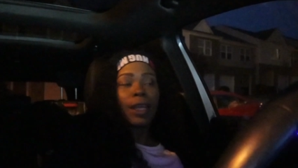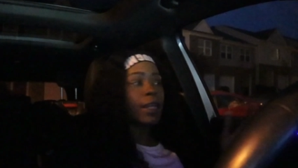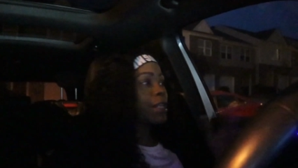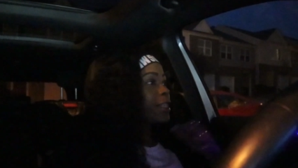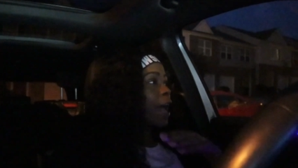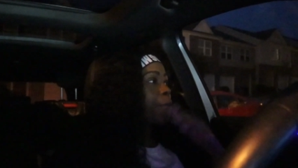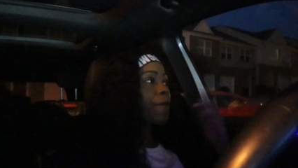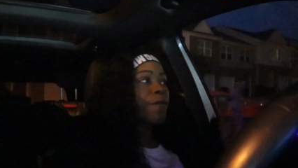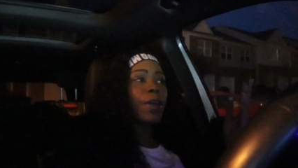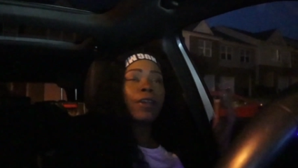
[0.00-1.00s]
Any type
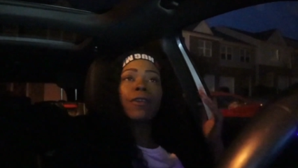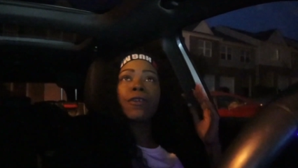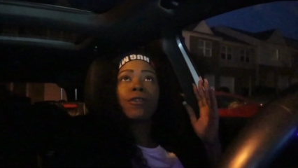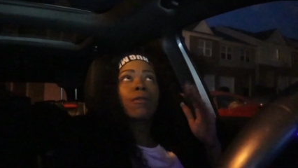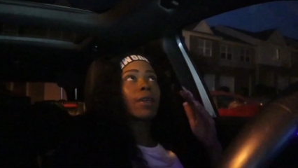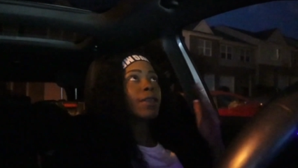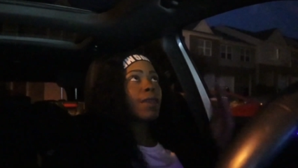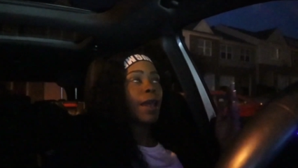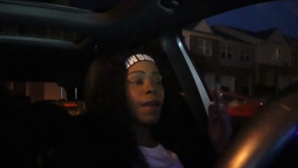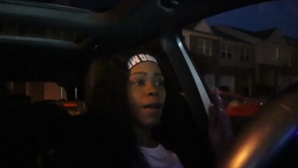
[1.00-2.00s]
of vendor you can
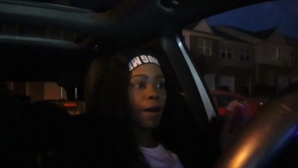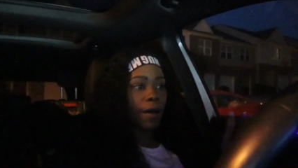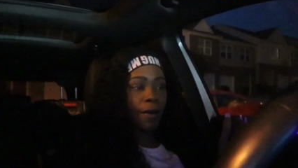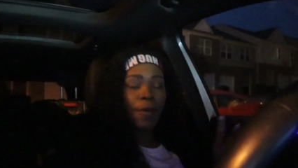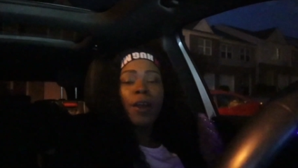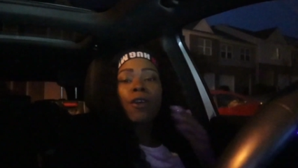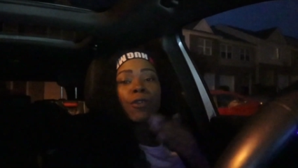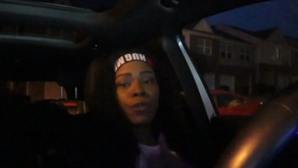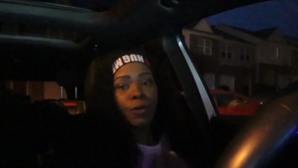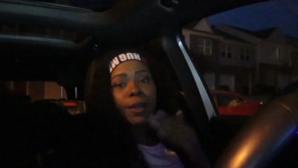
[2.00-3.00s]
think of,
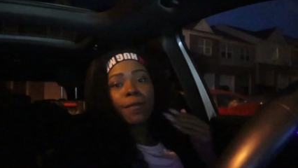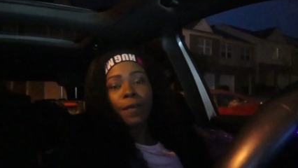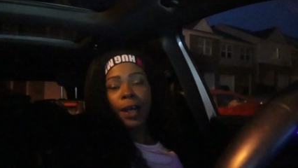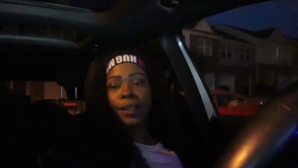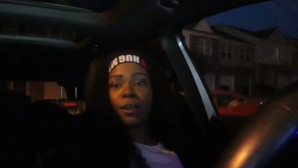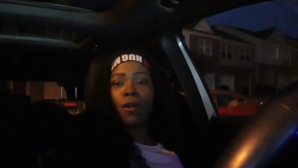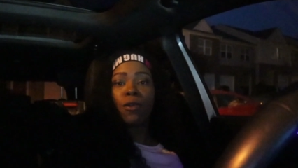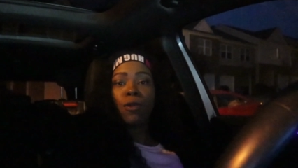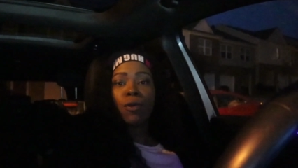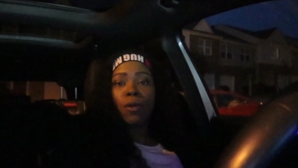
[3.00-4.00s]
you can find it
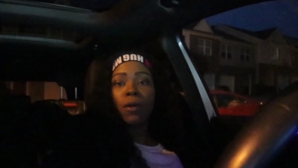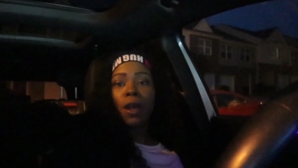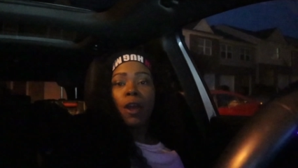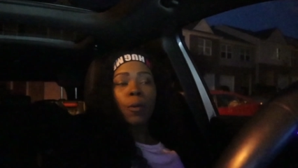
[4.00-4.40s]
on Google.